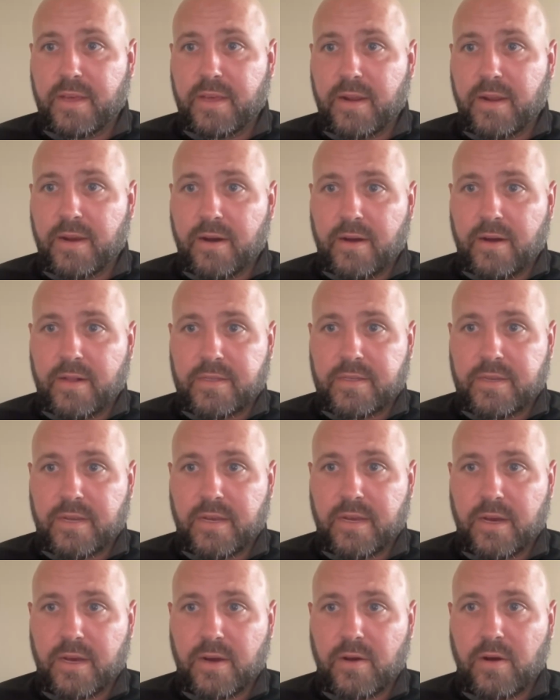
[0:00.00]
that, oh, it's
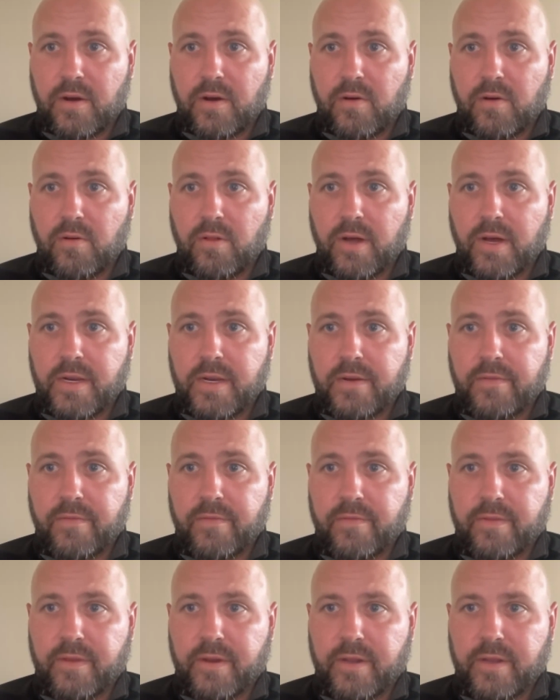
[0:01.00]
a whole lot
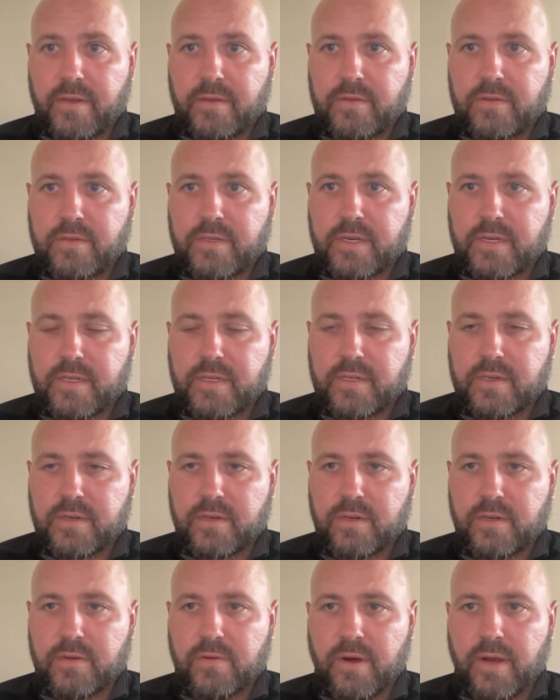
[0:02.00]
different than a U6 or
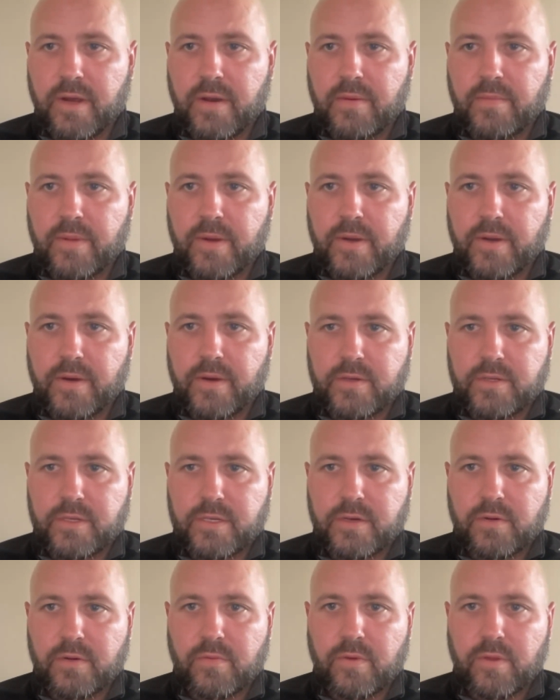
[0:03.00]
U8, but you're
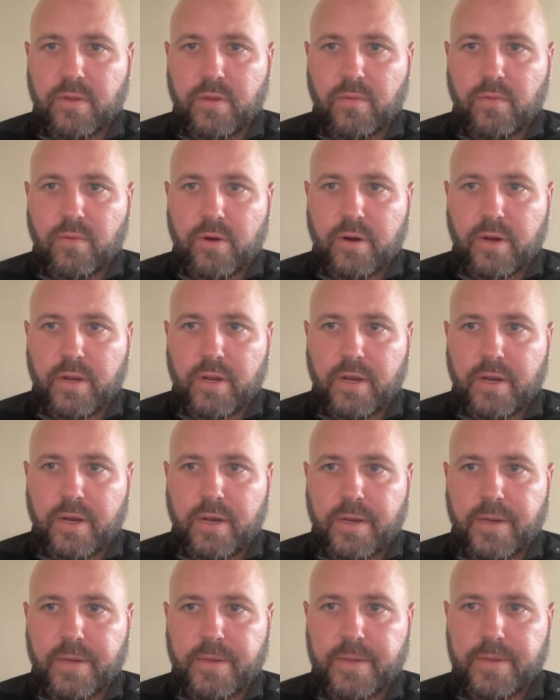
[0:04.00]
still really working
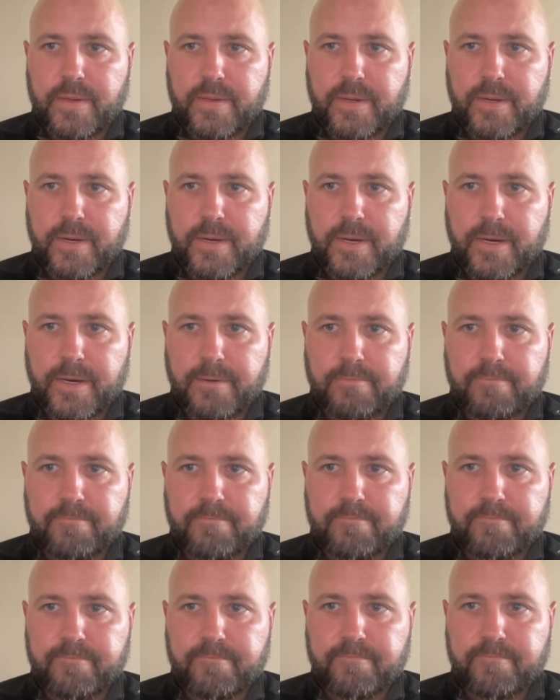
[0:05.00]
on
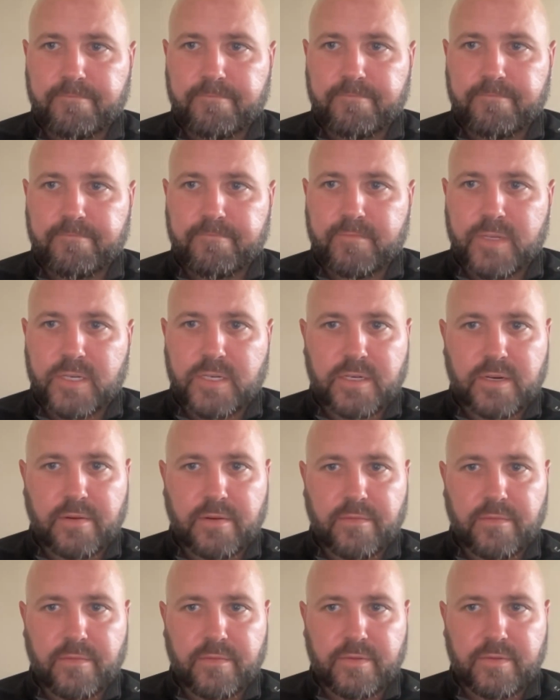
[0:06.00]
the
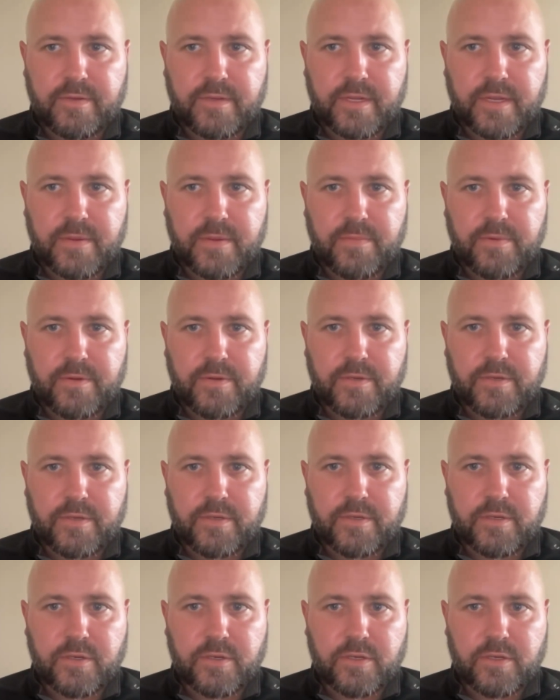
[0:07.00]
shuffles and T
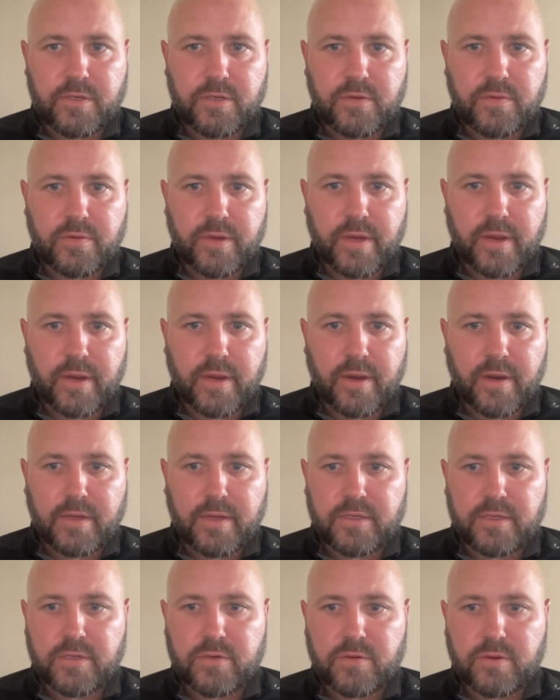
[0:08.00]
pushes. You're just doing it at an
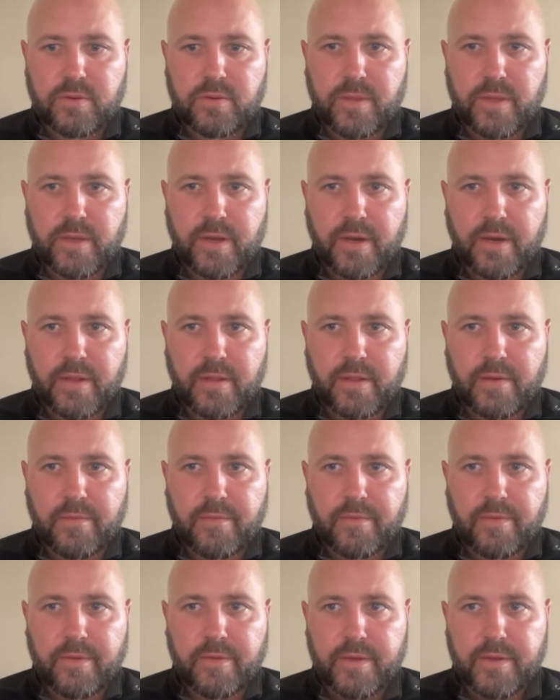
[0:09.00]
extremely high
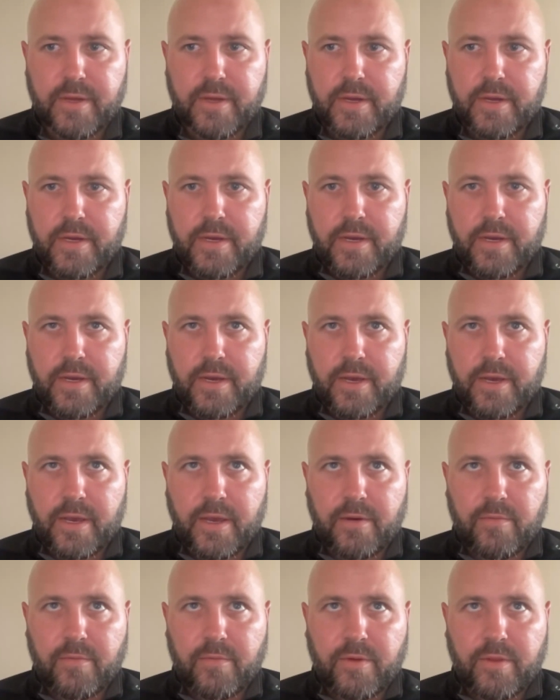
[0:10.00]
level
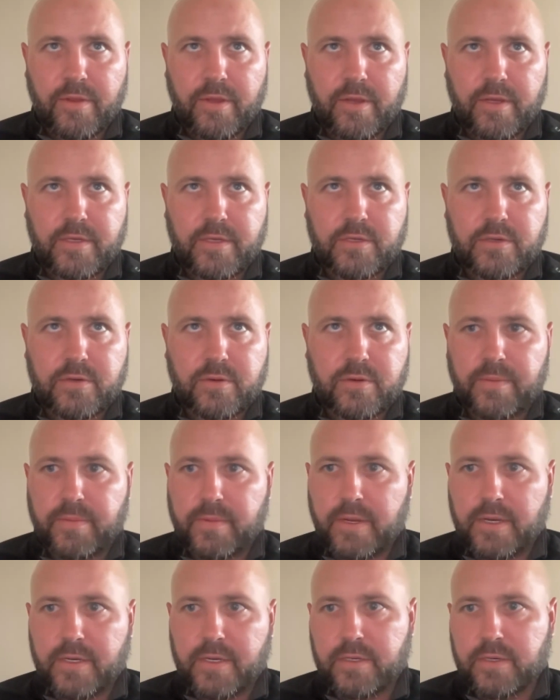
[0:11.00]
and with extreme
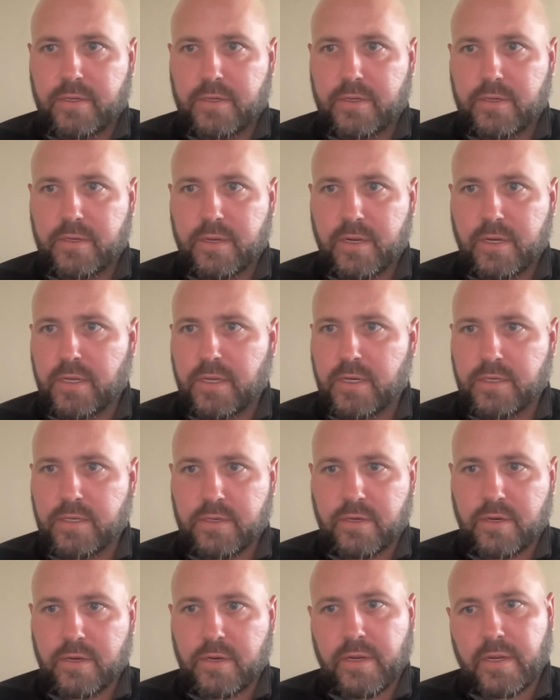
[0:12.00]

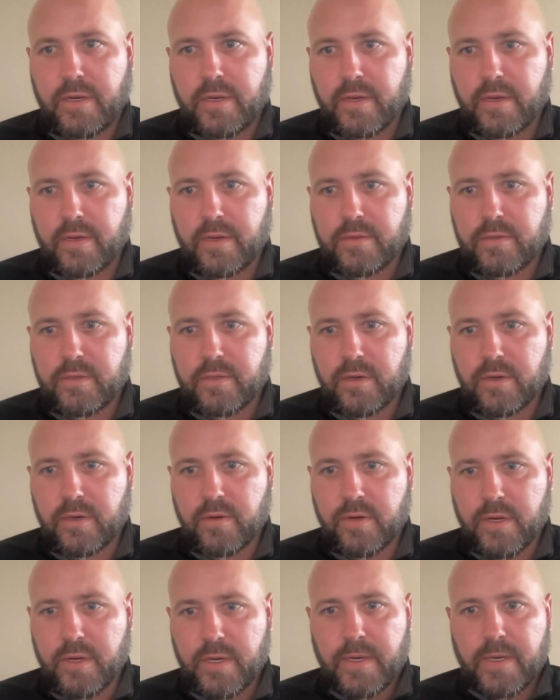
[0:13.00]
attention to detail.
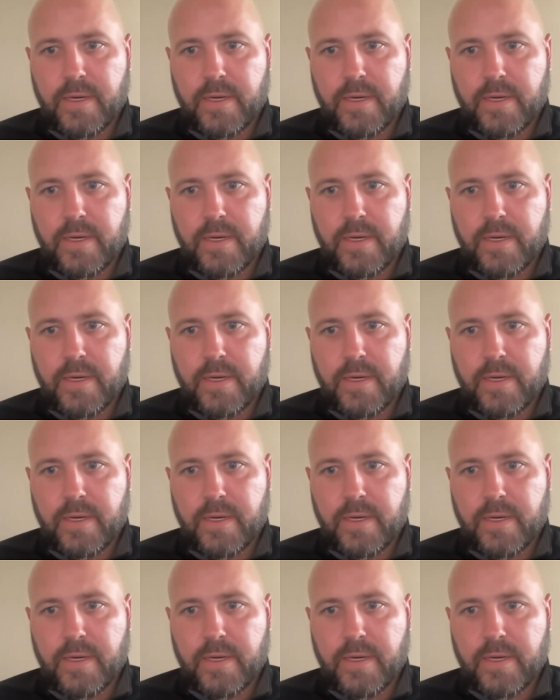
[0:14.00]
So